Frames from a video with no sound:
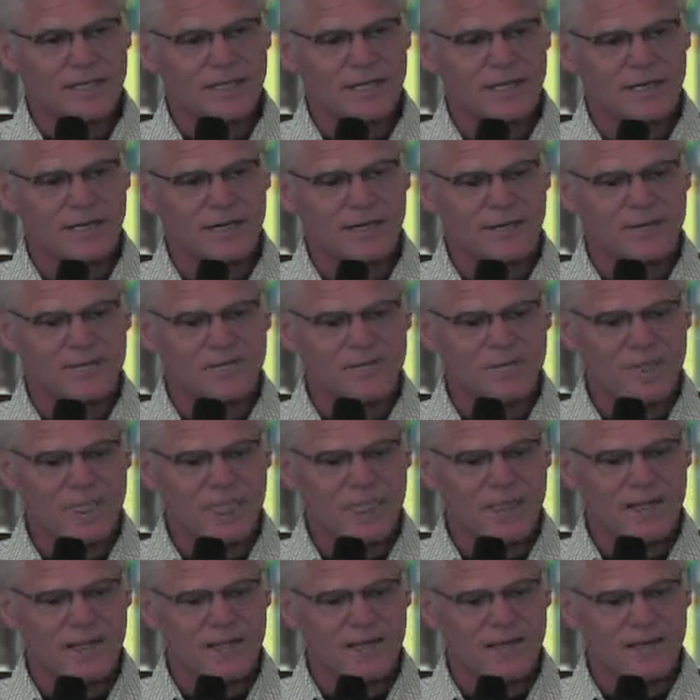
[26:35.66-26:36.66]
Um,
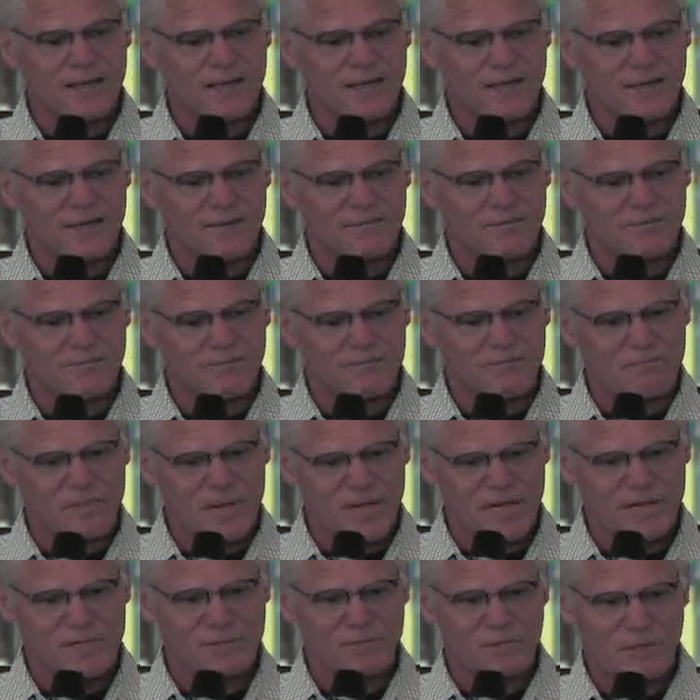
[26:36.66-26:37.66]
it
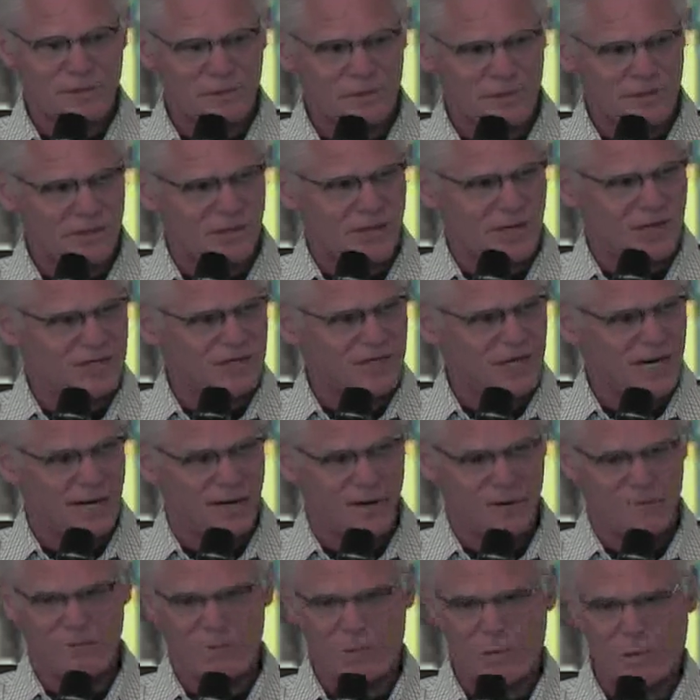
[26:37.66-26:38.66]
makes me realize
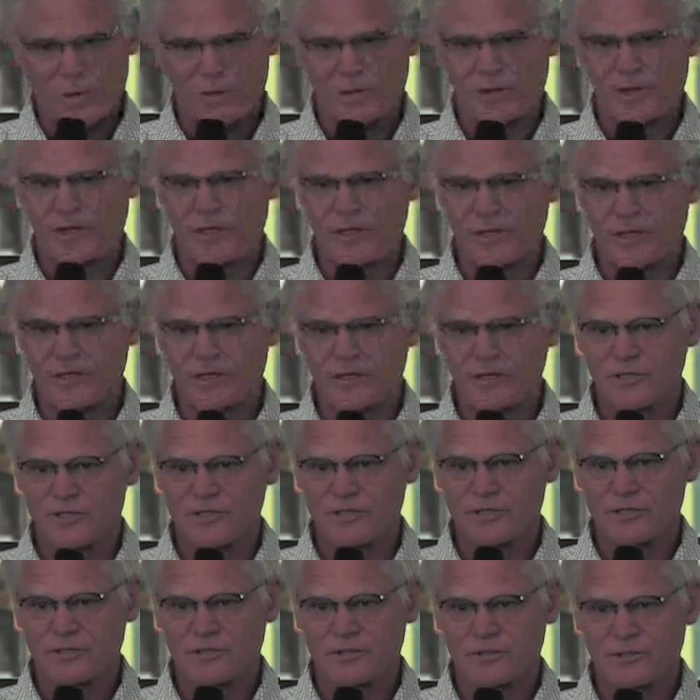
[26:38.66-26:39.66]
how important it
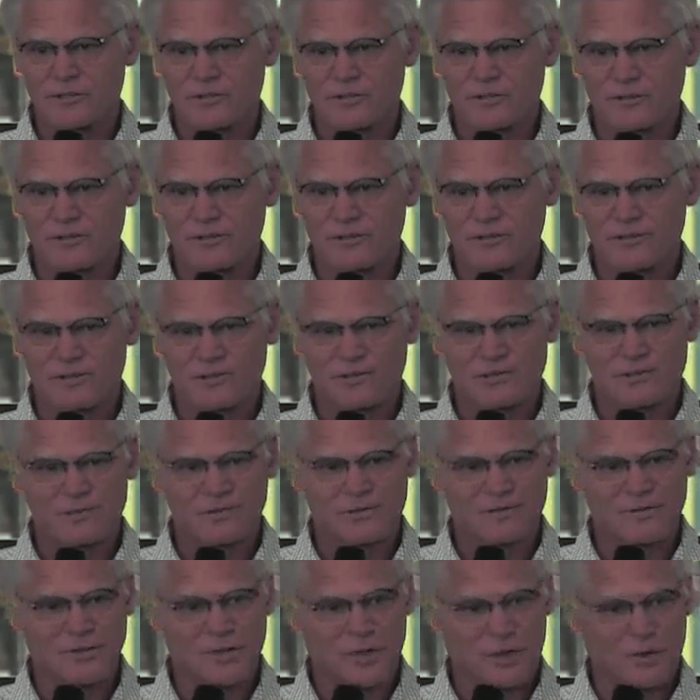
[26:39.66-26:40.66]
is
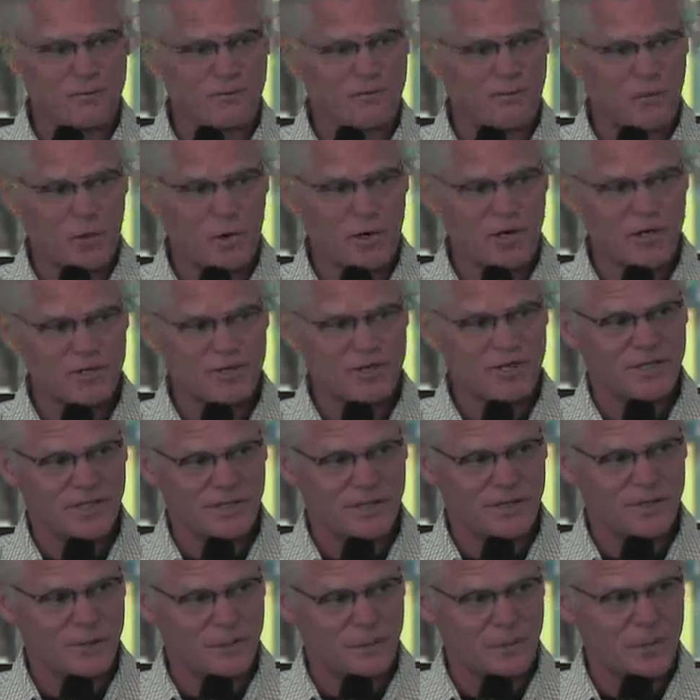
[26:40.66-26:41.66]
you know, for us
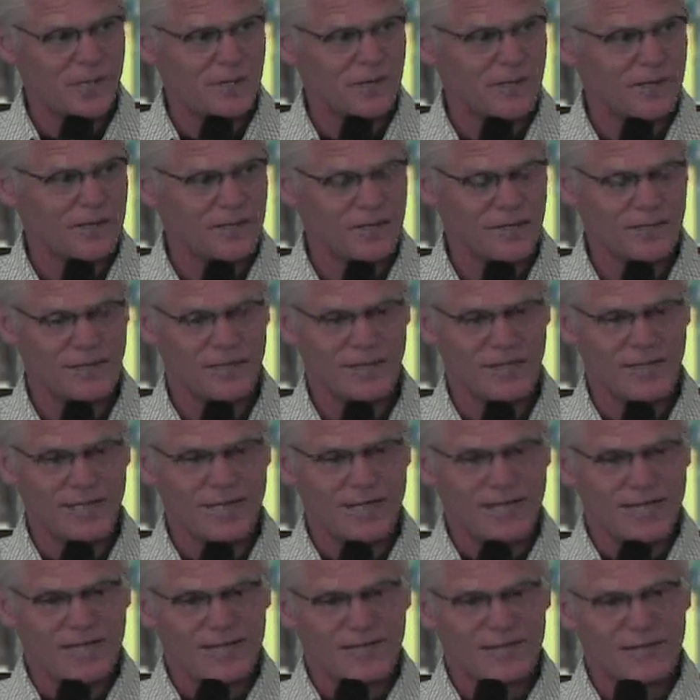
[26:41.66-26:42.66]
here in America.
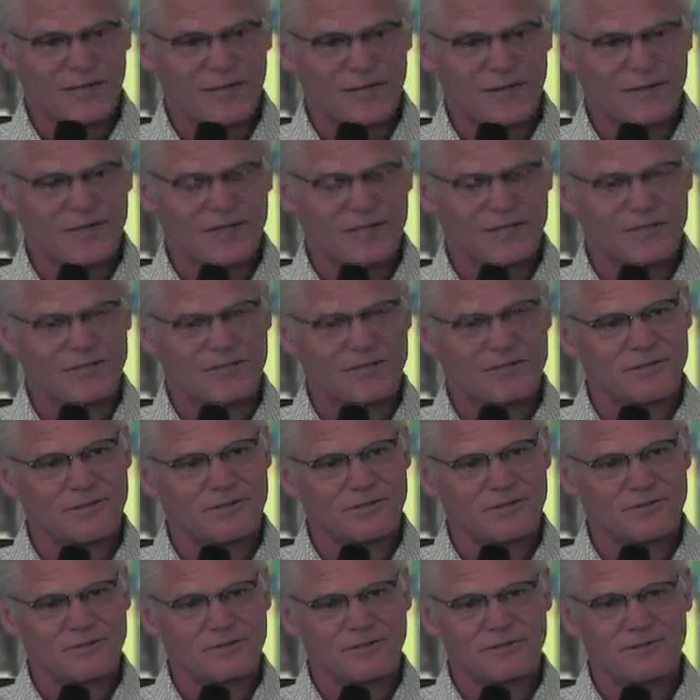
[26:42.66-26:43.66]
You know,
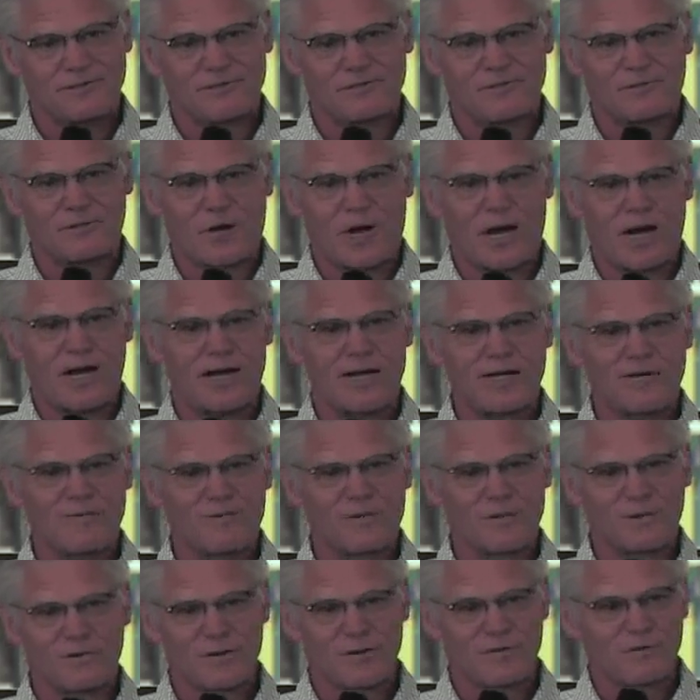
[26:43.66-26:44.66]
this
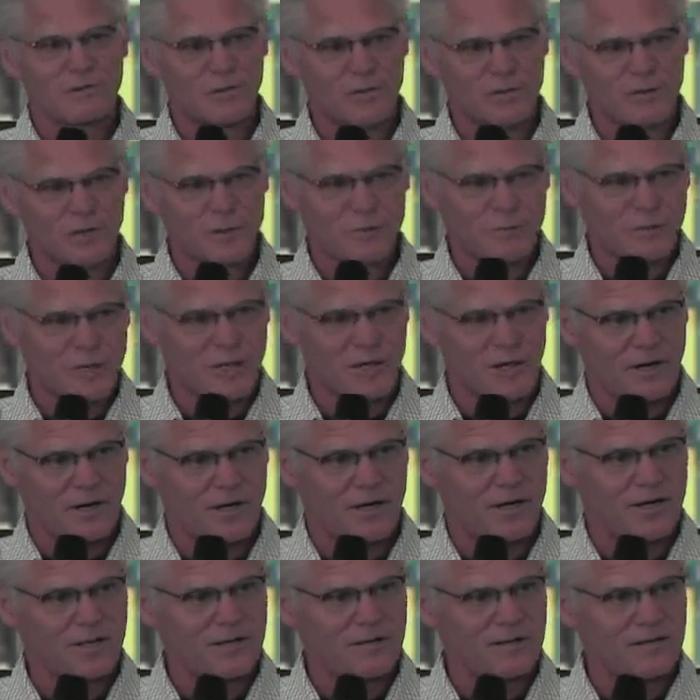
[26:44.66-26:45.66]
drive that we've really been
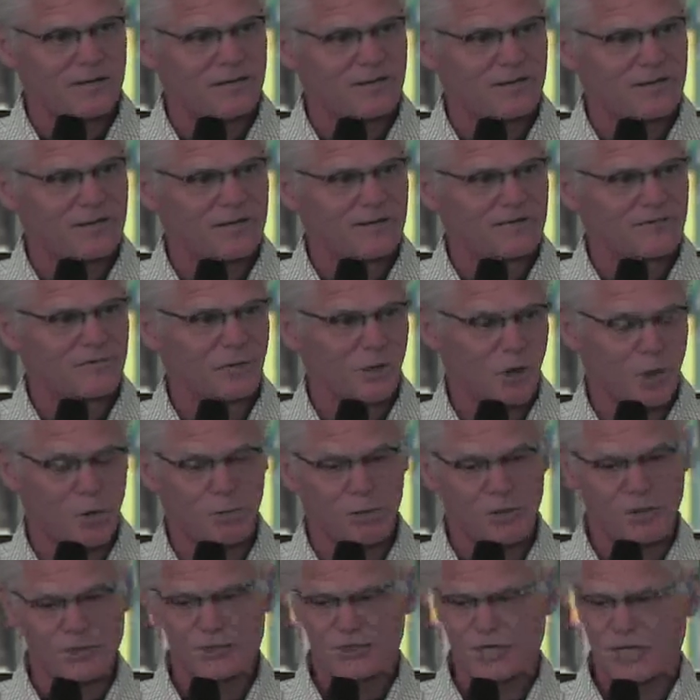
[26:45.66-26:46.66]
on of
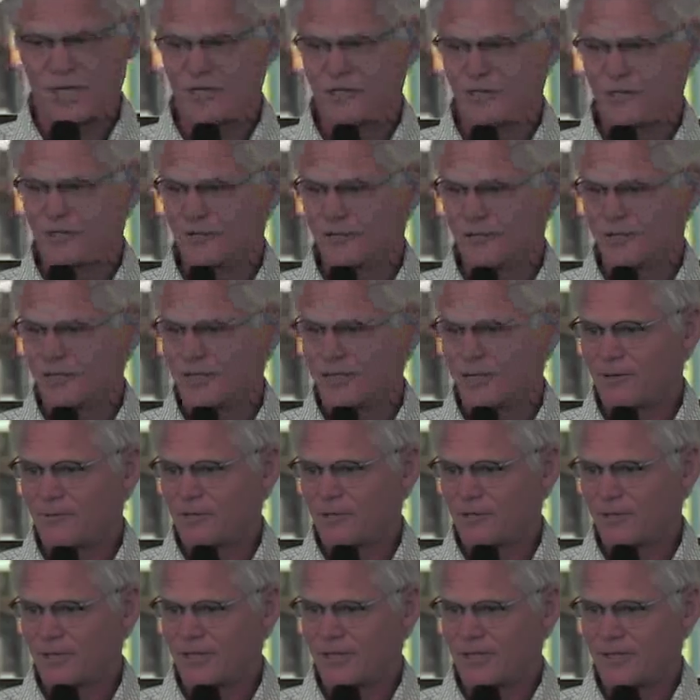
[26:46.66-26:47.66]
globalization that
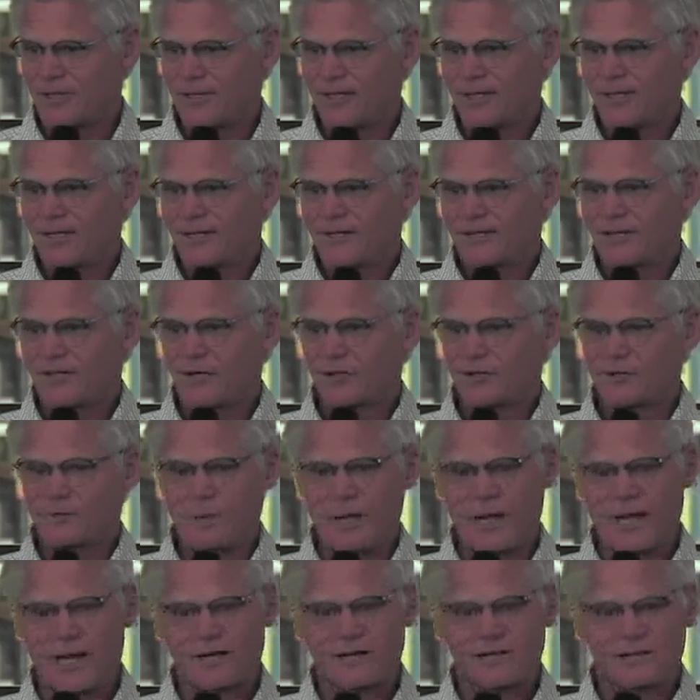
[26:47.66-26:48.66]
really goes
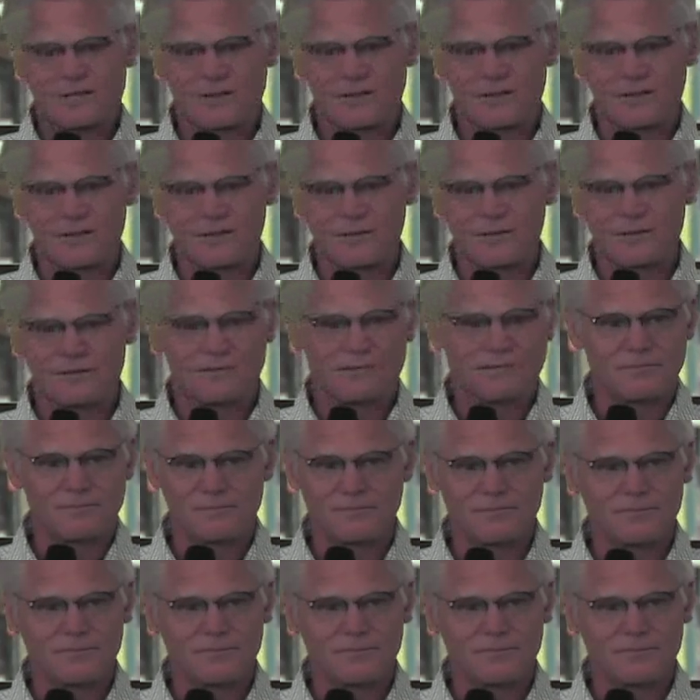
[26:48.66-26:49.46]
back to,